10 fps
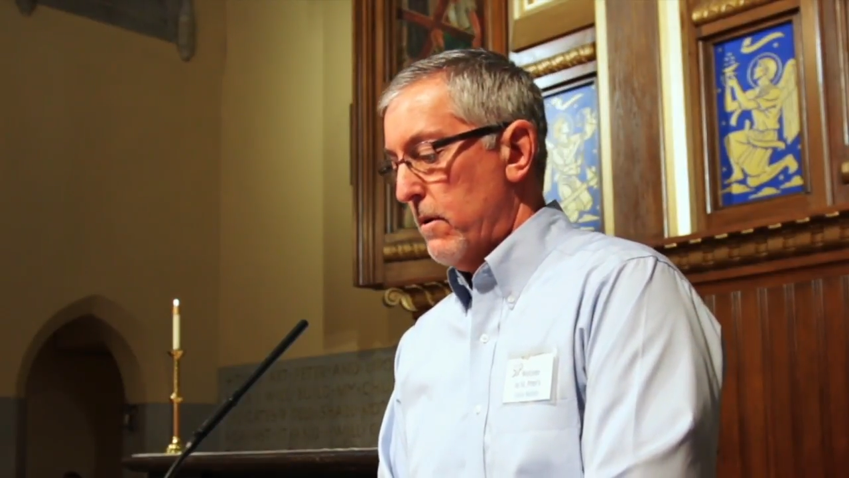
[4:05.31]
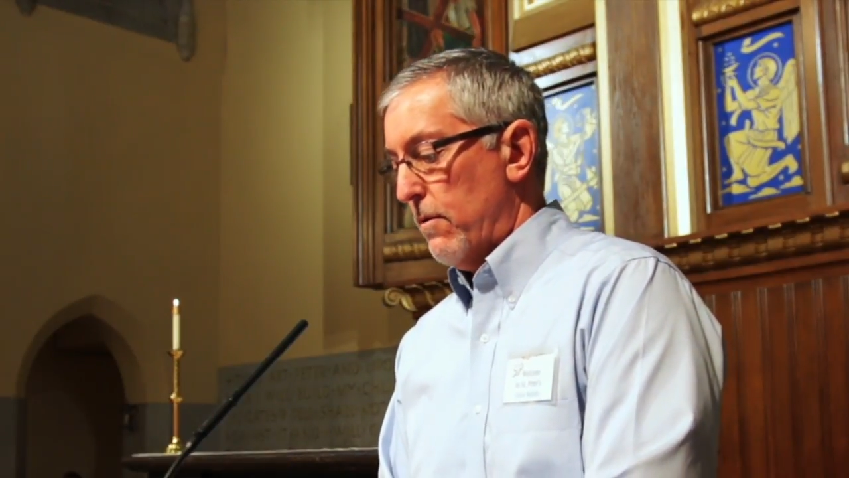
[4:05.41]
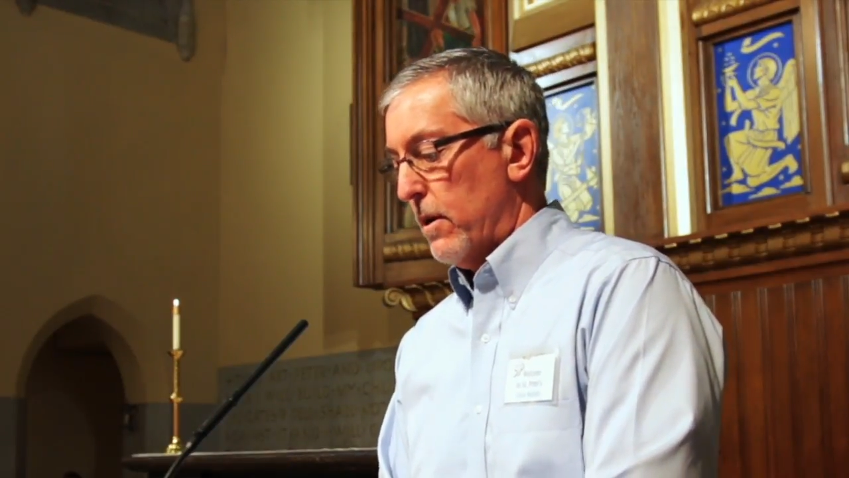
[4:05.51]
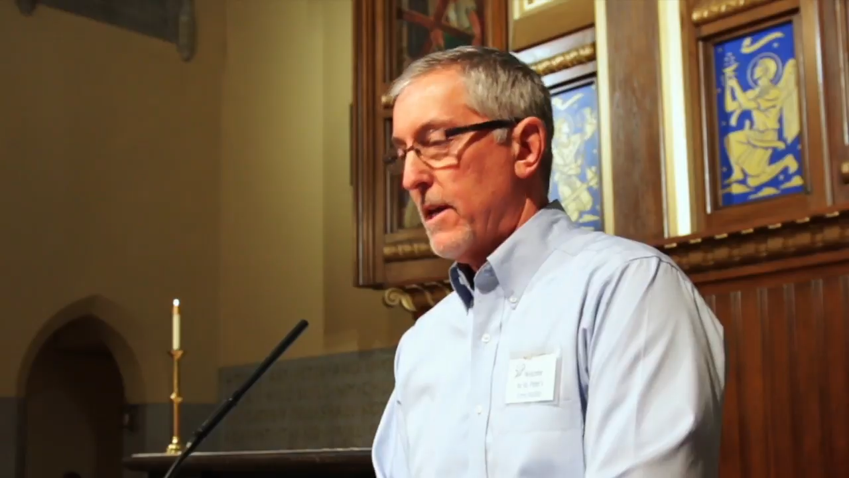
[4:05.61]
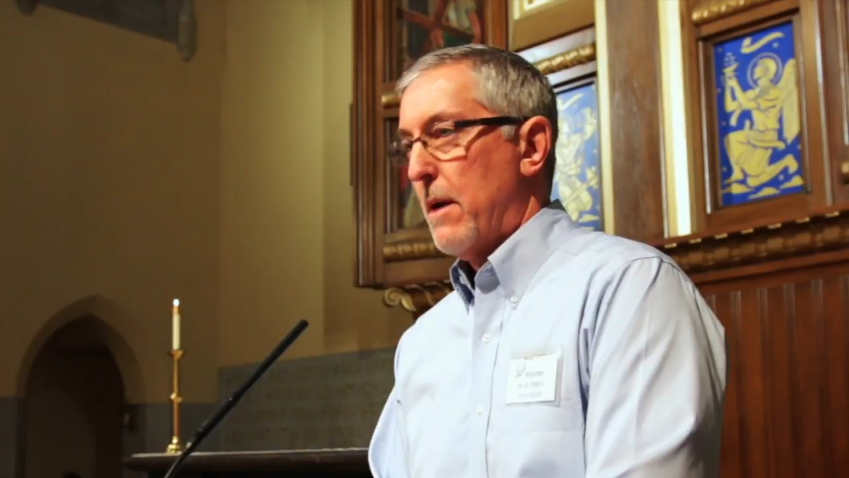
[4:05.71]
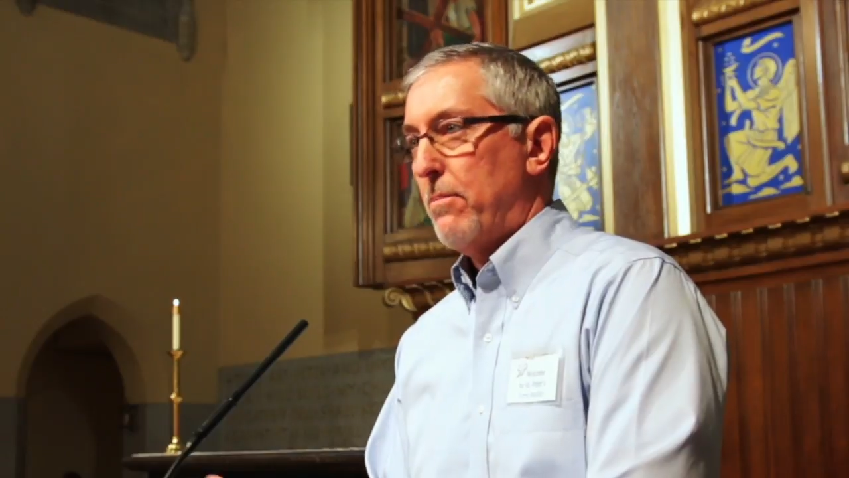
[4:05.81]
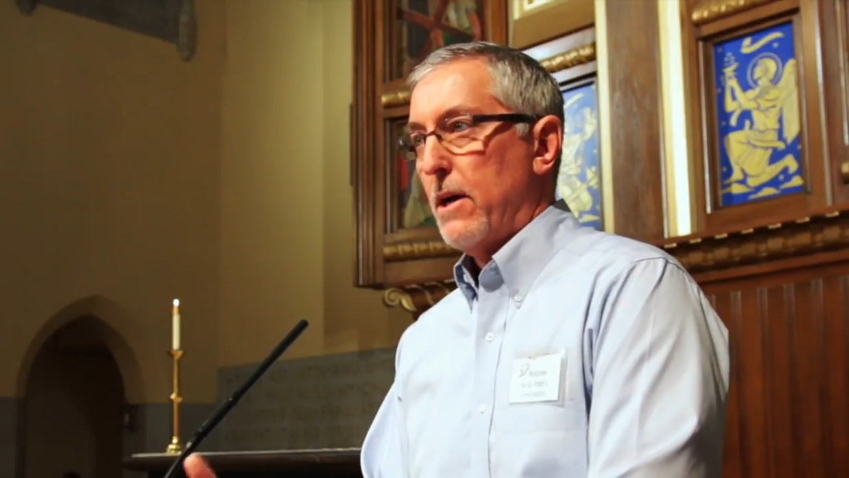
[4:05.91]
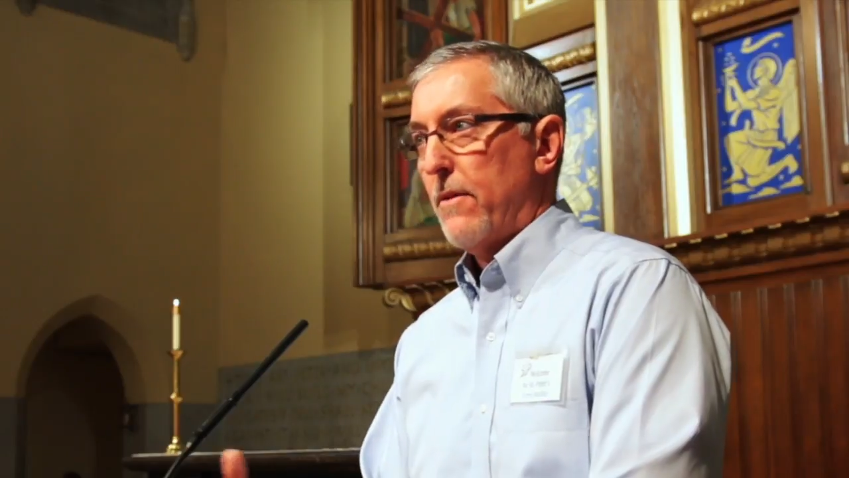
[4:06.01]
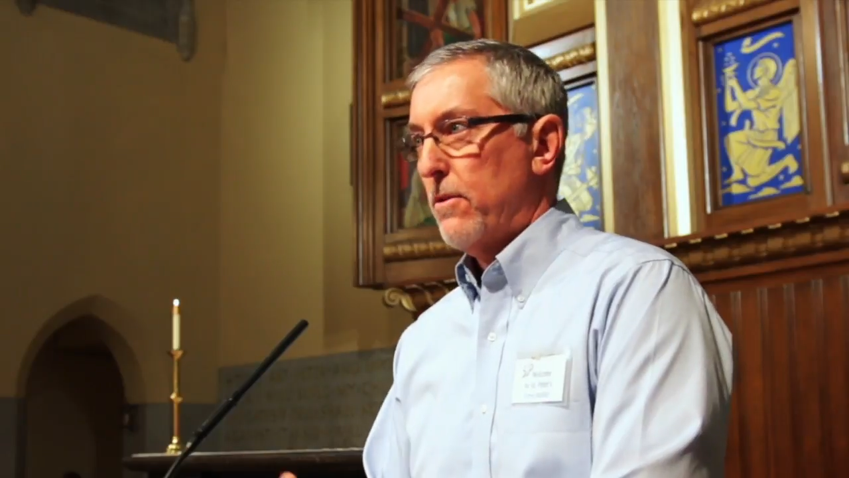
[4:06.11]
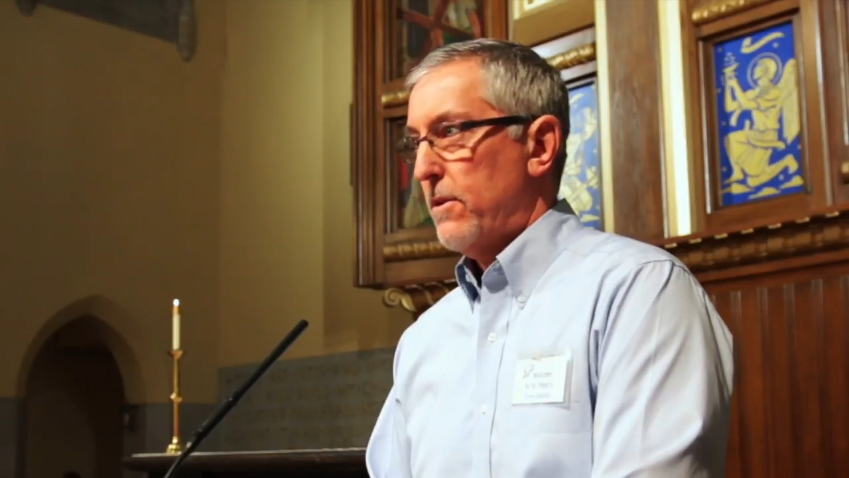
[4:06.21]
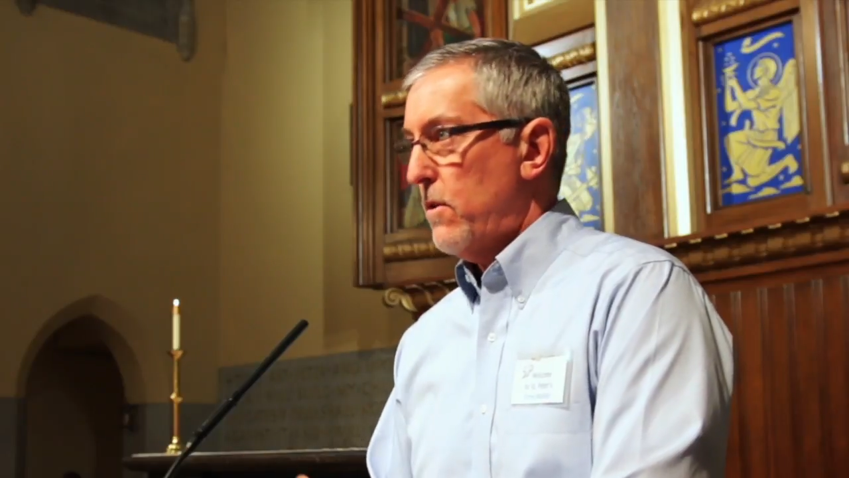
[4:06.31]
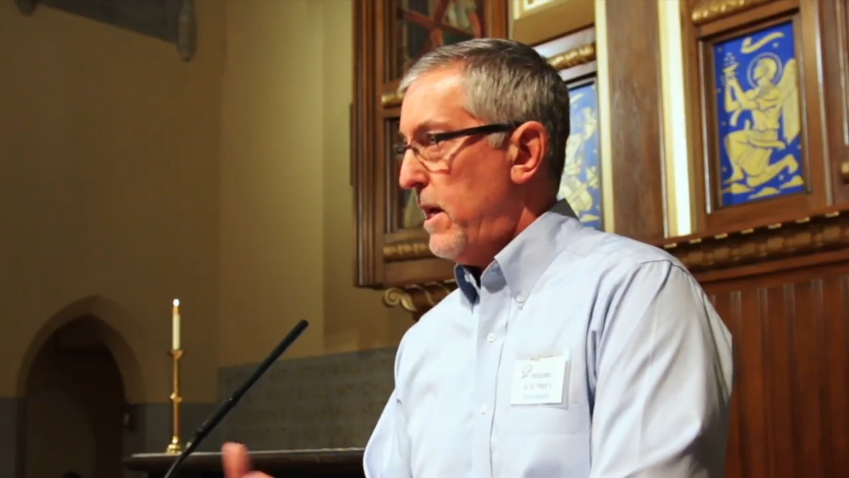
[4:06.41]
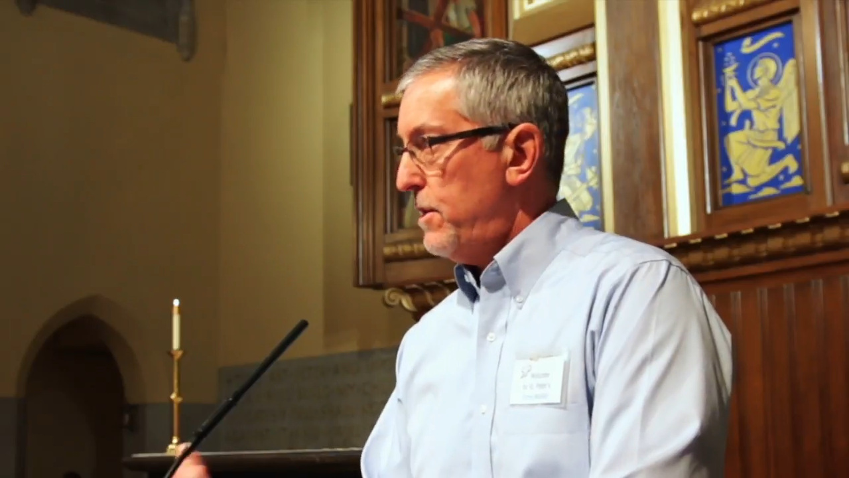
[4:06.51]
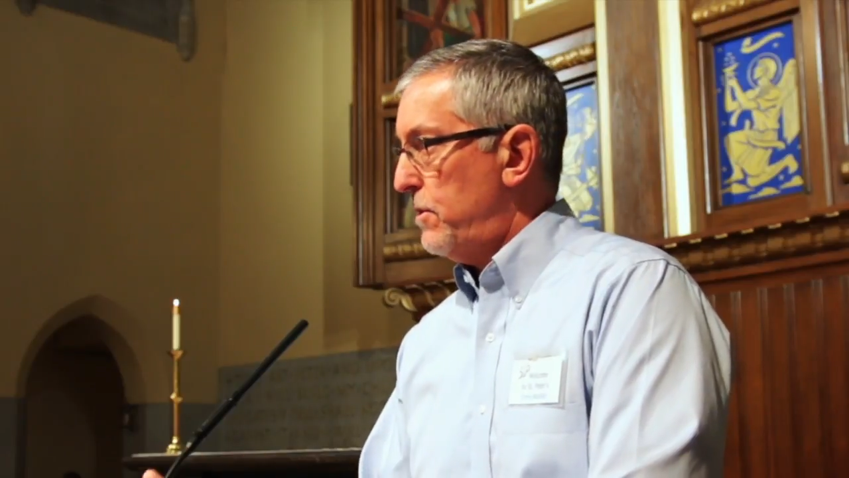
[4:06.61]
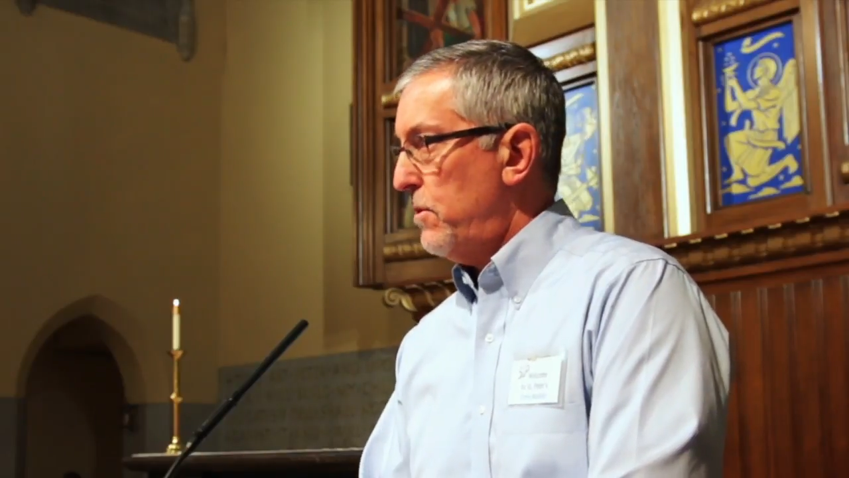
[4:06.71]
For example, after a
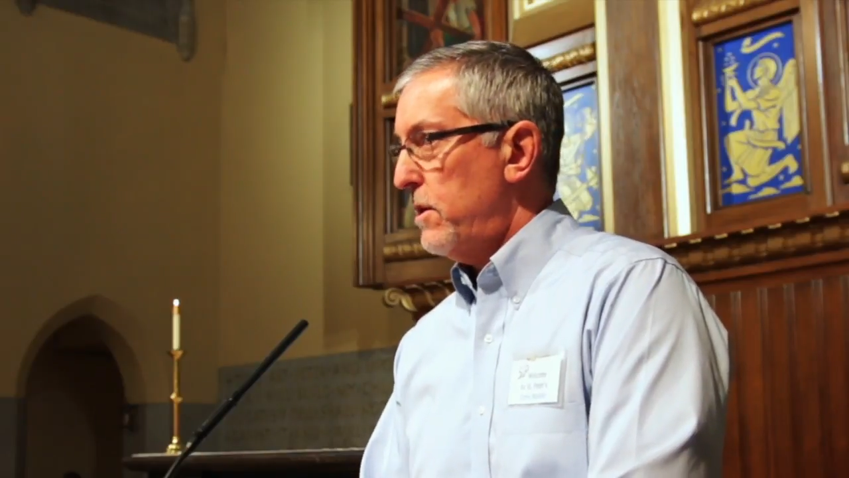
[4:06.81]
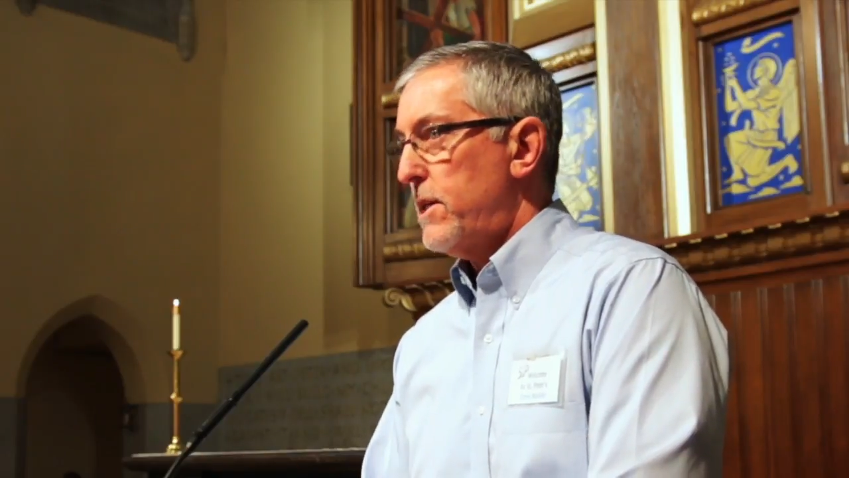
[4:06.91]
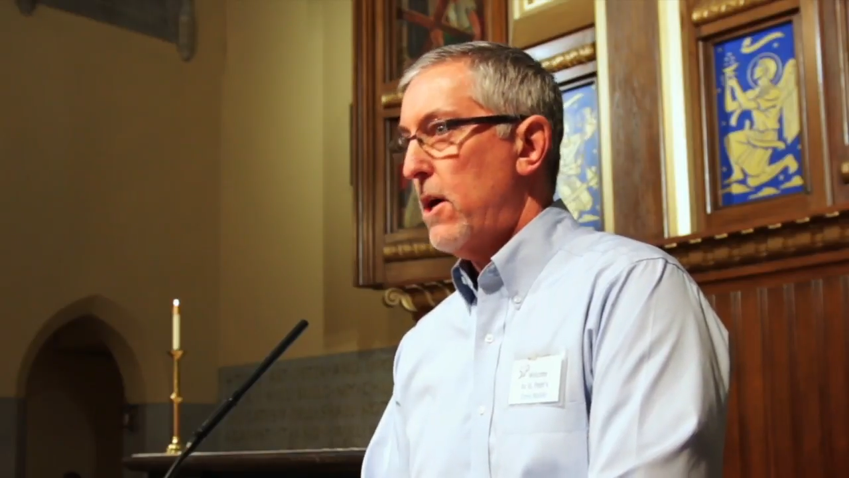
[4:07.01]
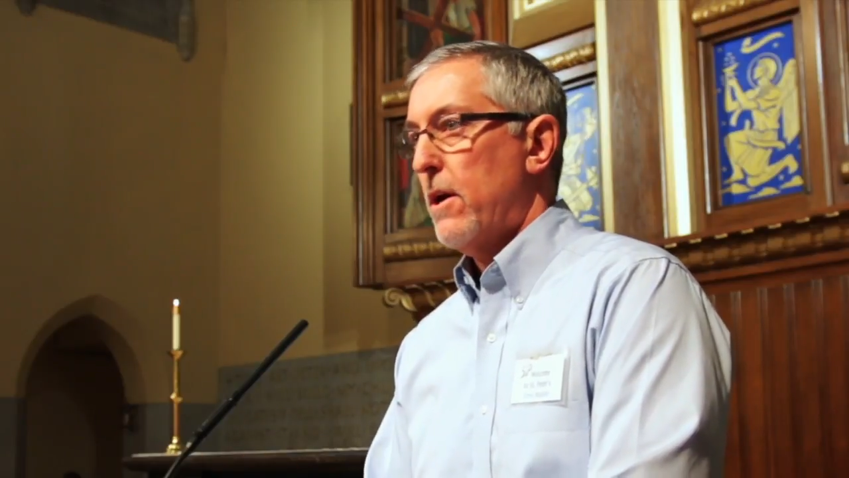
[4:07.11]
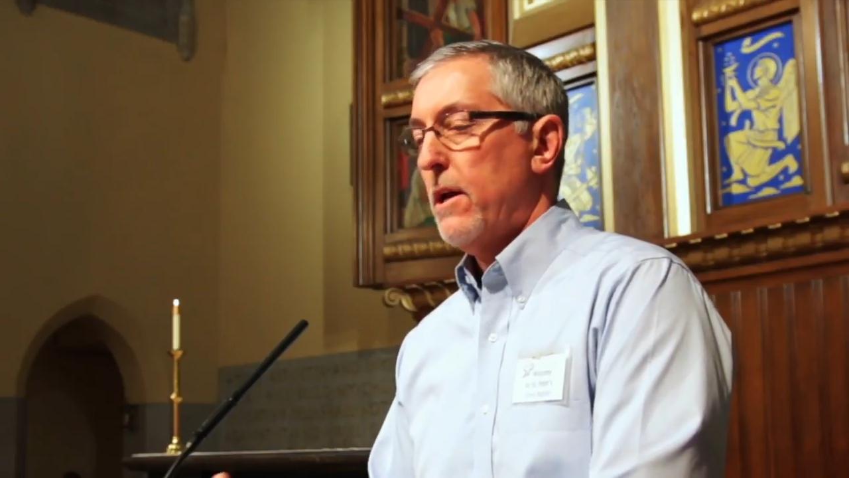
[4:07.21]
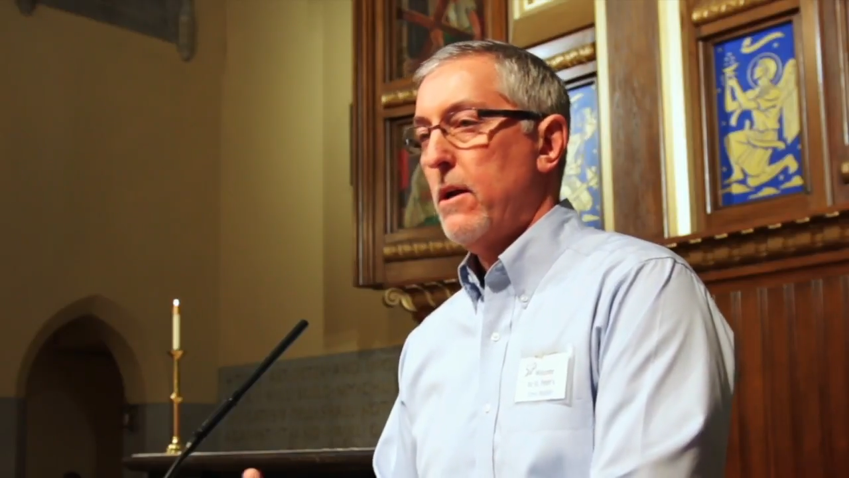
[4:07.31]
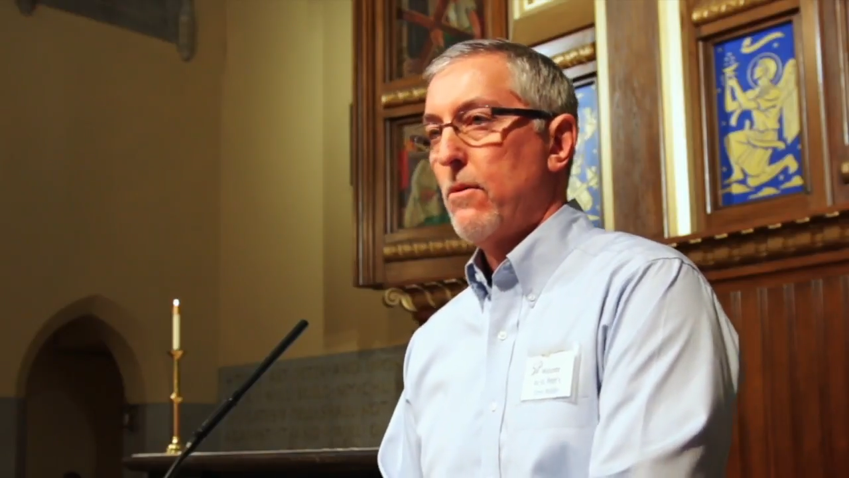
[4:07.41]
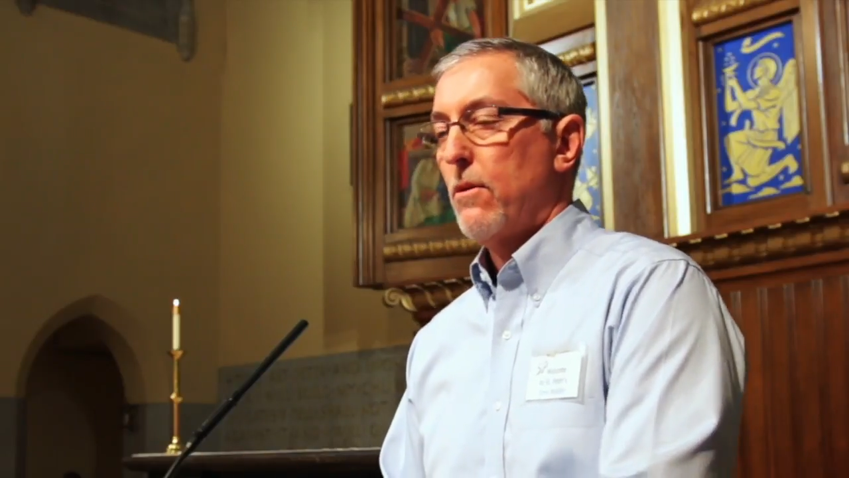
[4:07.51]
donation to a charity,